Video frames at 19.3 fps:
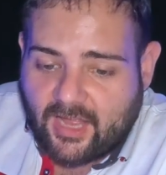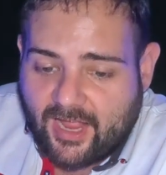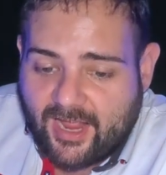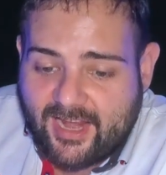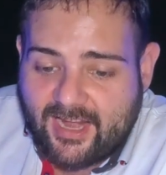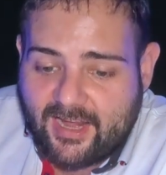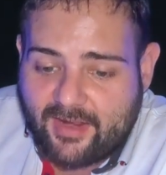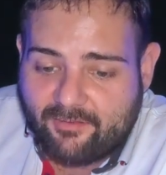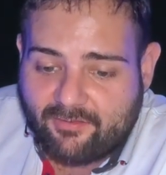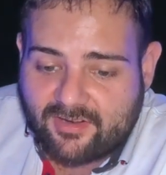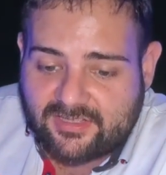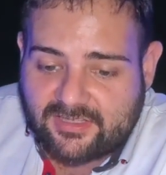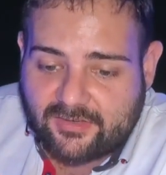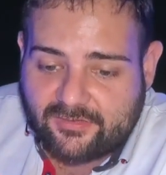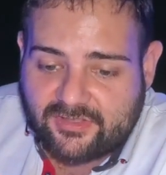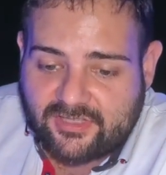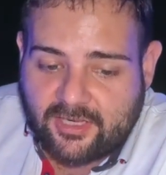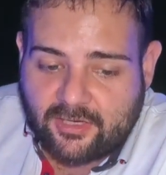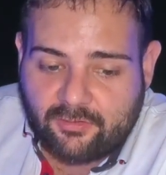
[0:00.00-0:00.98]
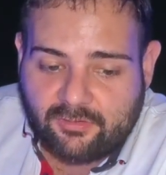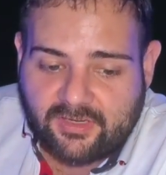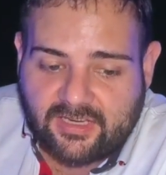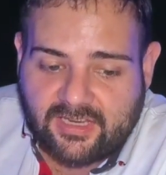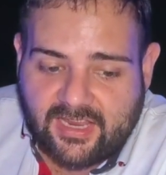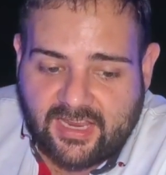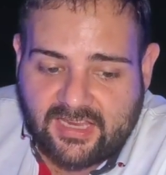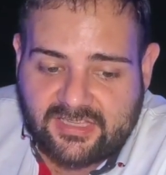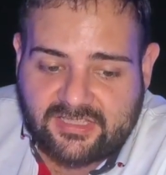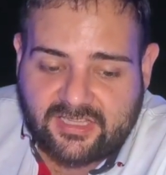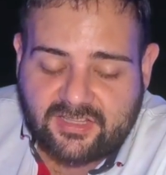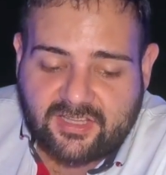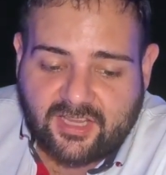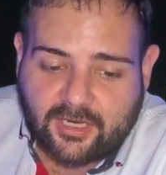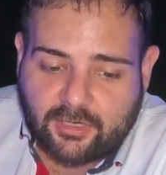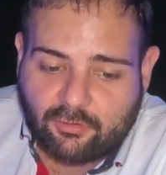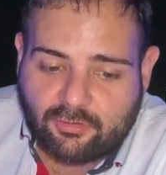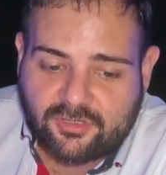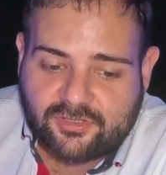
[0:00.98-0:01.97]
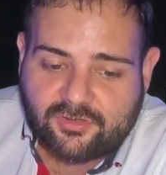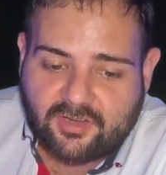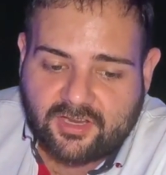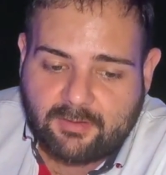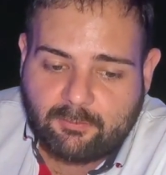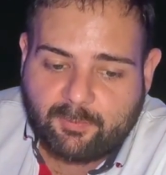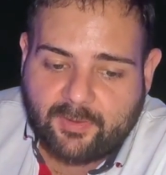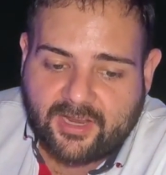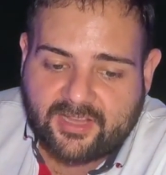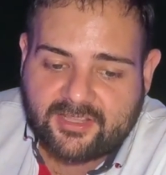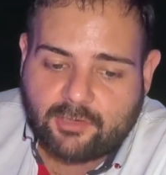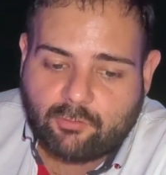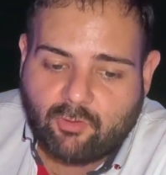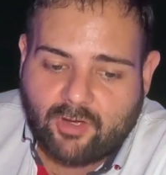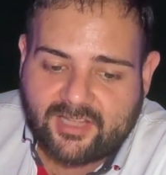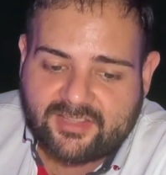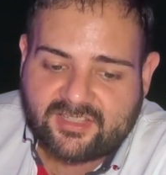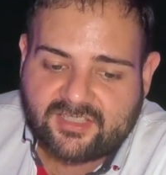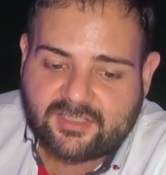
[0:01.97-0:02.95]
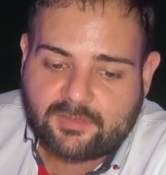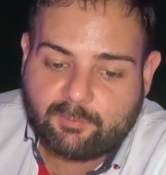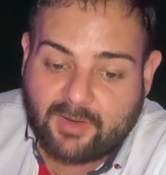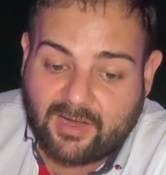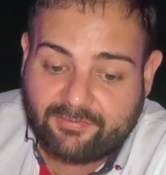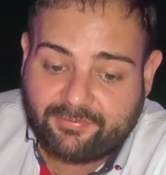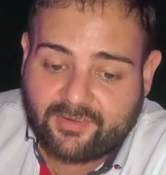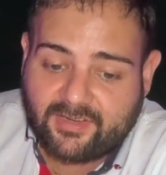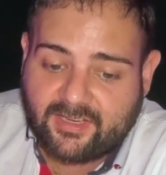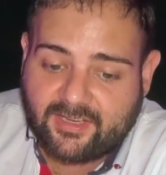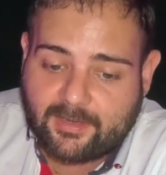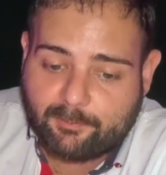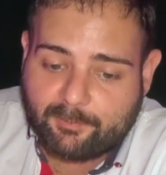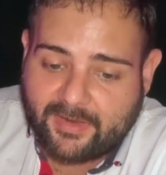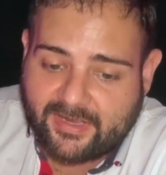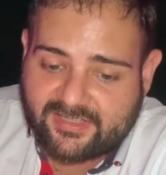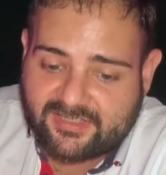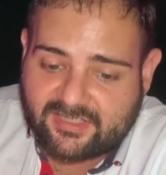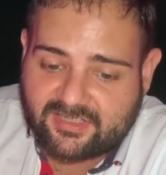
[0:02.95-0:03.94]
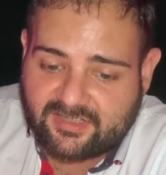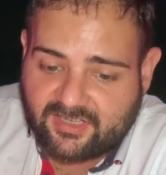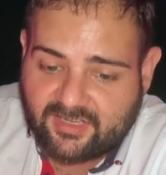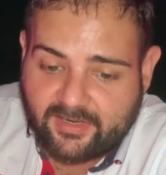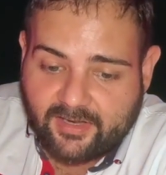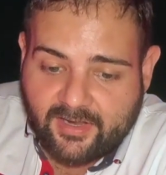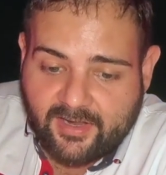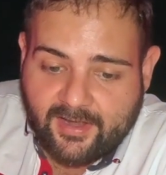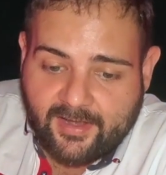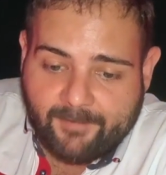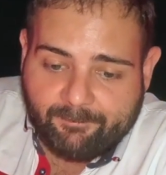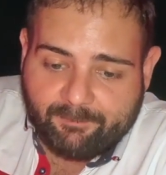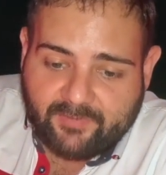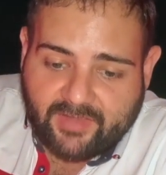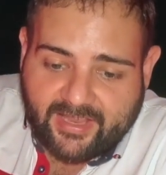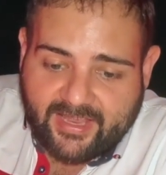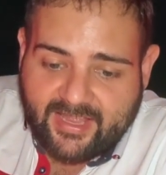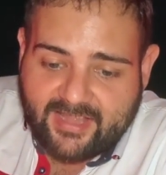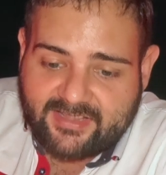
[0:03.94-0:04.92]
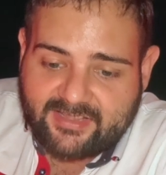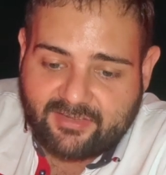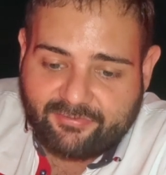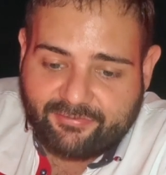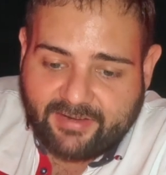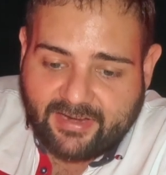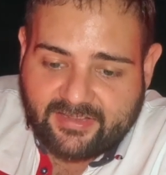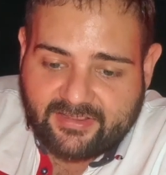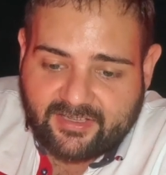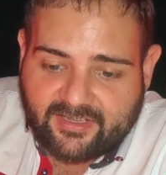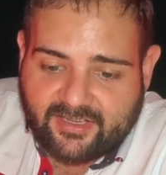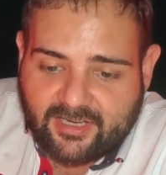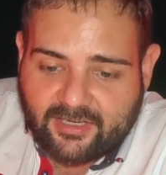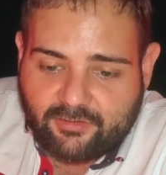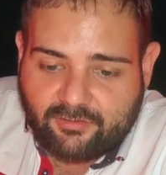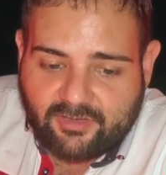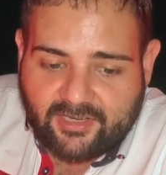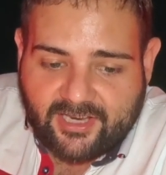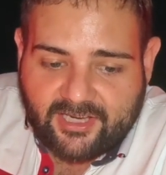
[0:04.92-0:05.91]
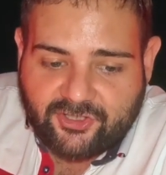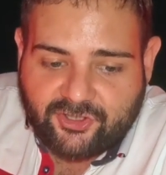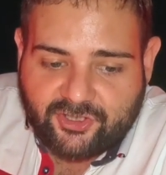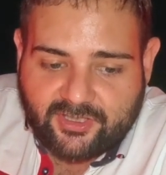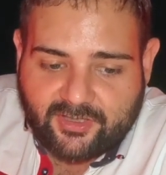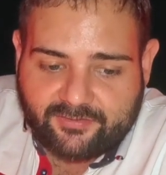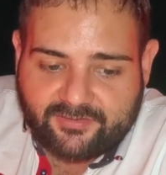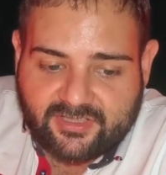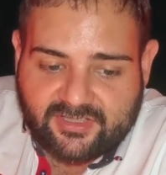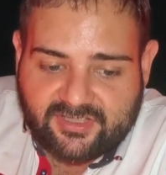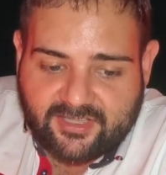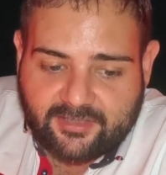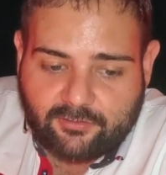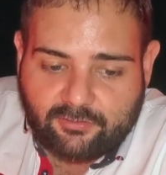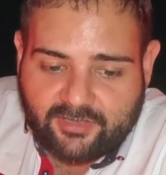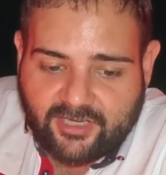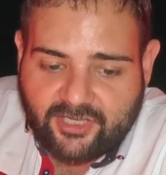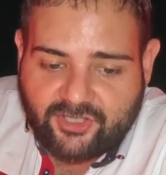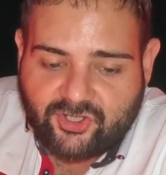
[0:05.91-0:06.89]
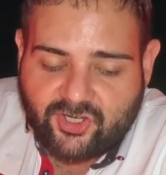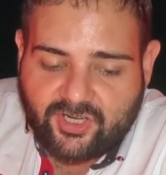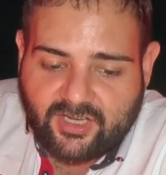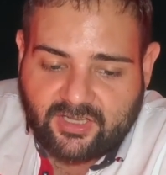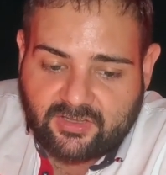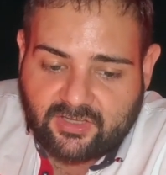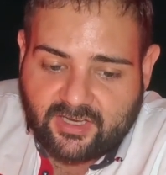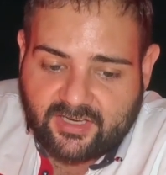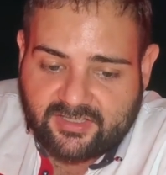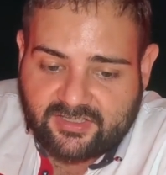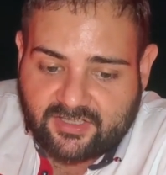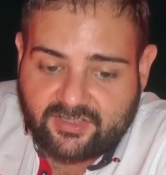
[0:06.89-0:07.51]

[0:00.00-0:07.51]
High levels of cyanuric acid can also impact the water's buffering capacity and affect the calculation of the saturation index.